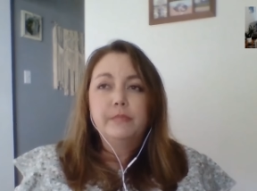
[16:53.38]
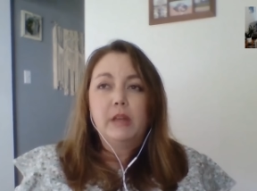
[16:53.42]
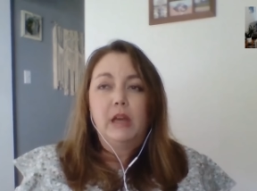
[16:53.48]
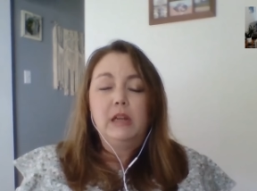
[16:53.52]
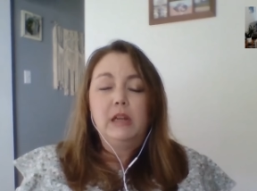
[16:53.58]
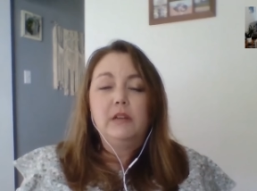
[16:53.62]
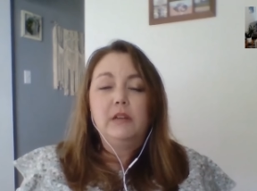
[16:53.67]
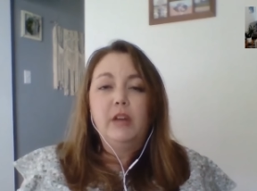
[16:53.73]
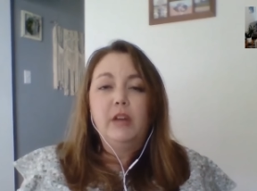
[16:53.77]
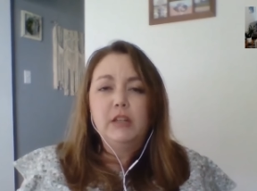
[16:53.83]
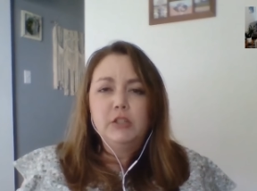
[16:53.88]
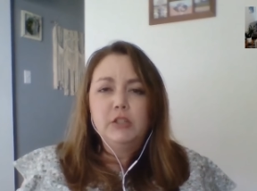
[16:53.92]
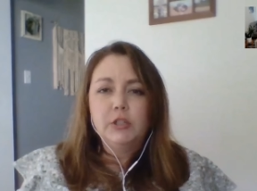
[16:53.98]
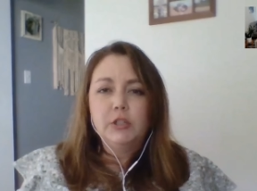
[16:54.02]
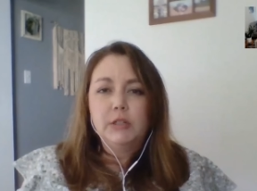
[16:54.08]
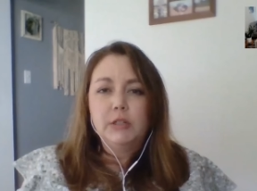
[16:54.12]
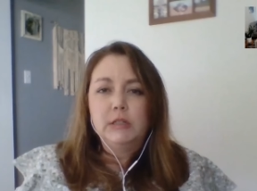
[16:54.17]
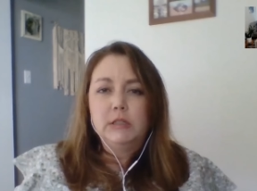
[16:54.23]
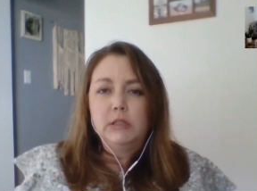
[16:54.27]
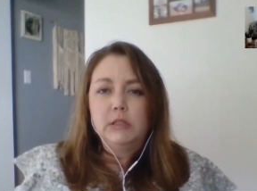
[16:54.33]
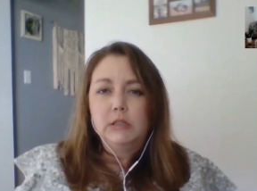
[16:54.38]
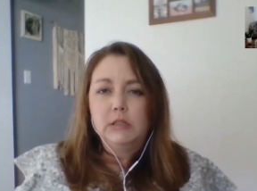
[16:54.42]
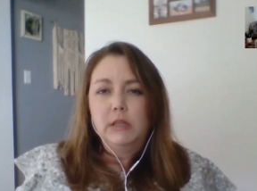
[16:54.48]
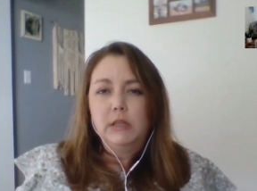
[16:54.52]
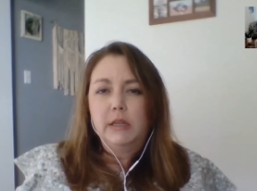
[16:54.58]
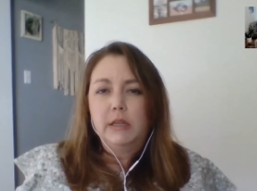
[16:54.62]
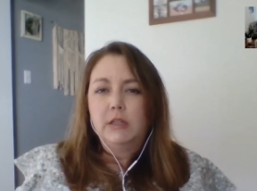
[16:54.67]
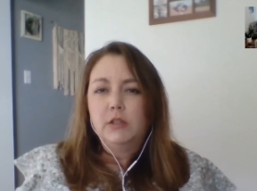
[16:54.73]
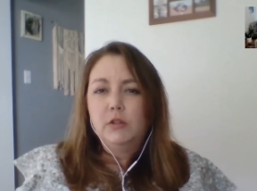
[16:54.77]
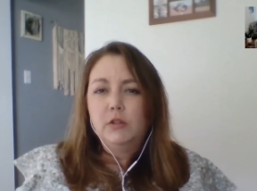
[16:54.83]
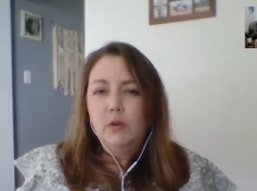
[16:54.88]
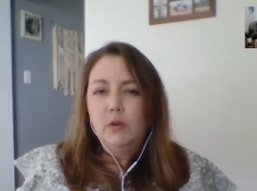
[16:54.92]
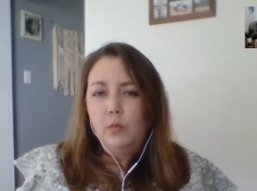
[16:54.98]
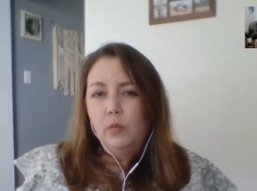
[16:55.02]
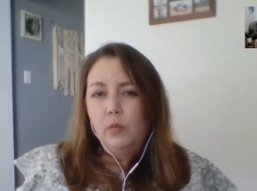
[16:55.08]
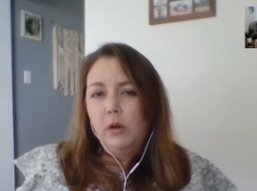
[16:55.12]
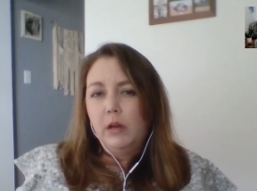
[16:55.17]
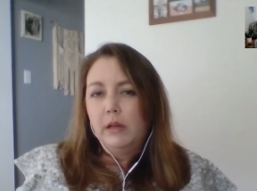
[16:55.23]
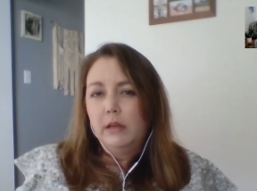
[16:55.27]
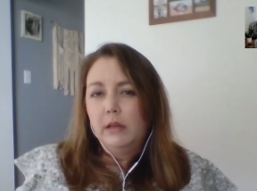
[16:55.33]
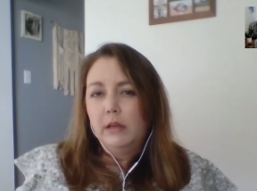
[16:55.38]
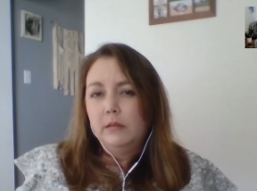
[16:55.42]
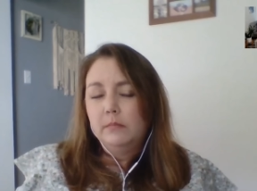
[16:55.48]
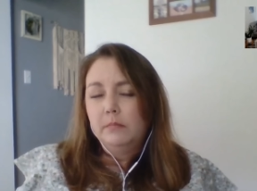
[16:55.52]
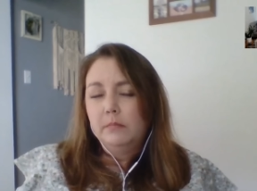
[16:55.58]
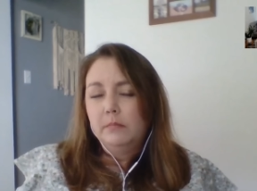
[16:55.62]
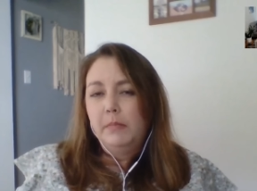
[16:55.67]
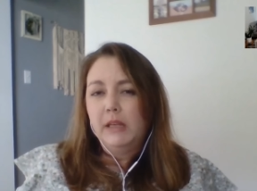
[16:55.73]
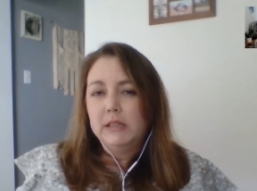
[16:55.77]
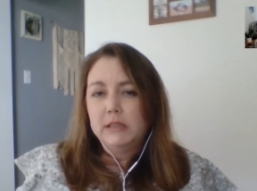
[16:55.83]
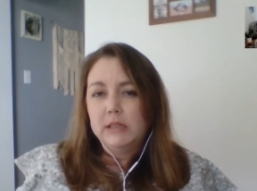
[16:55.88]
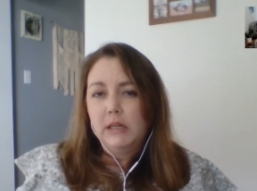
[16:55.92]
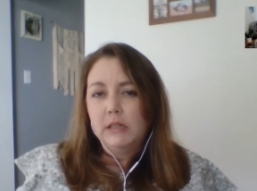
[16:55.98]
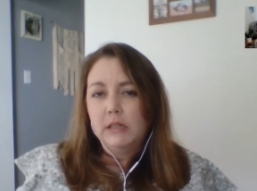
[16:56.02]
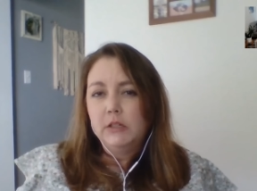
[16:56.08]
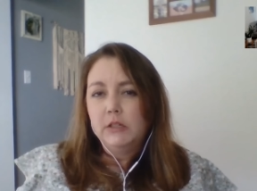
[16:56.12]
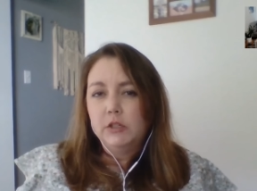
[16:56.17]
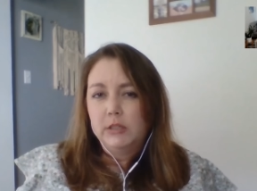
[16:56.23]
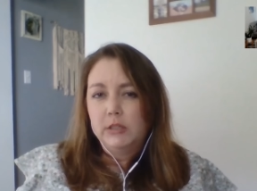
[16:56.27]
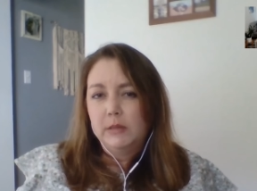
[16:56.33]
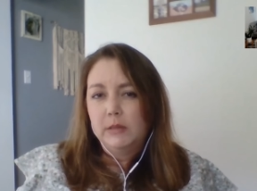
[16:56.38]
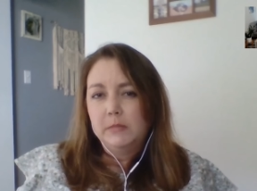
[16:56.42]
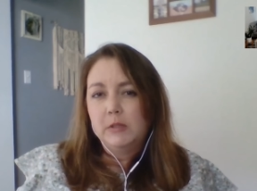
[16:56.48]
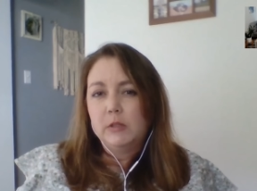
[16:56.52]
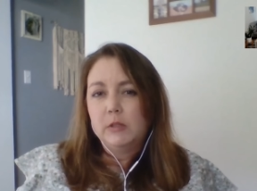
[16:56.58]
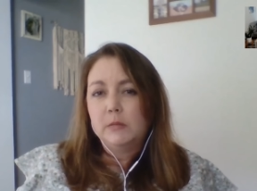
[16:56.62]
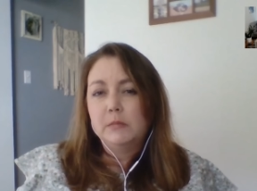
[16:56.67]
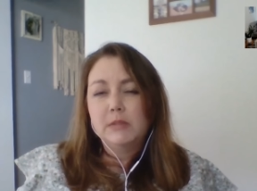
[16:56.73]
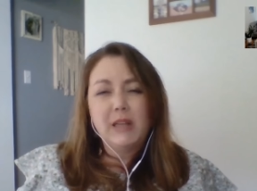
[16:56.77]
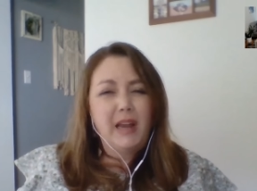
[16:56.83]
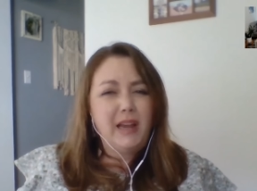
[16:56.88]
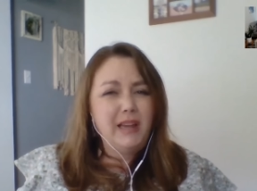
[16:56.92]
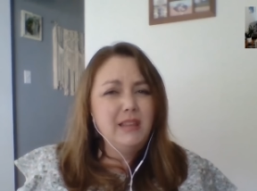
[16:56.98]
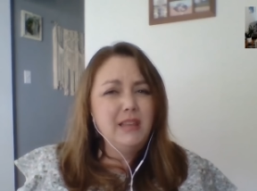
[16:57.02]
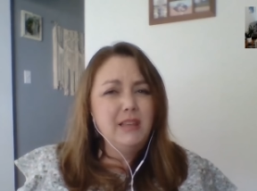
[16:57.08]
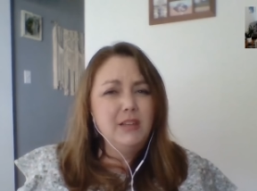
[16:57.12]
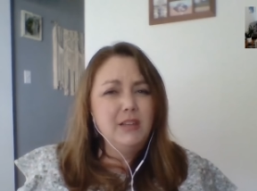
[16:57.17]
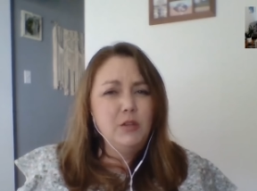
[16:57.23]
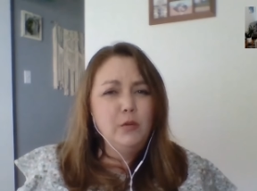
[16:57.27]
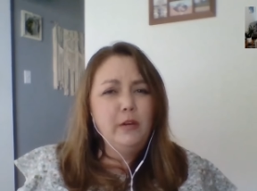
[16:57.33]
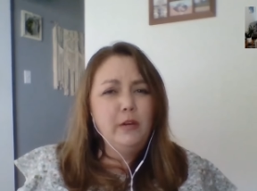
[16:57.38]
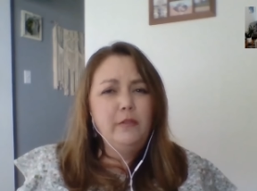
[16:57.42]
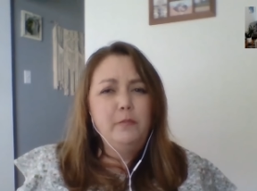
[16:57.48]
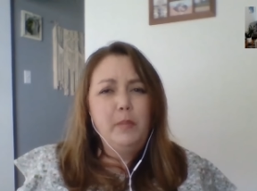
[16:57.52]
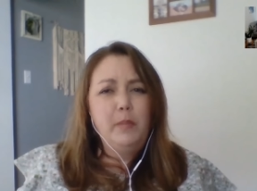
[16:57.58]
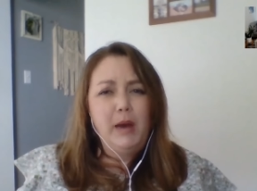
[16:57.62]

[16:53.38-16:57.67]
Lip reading: And eventually she's like, you know what? Based on your symptoms, I think you have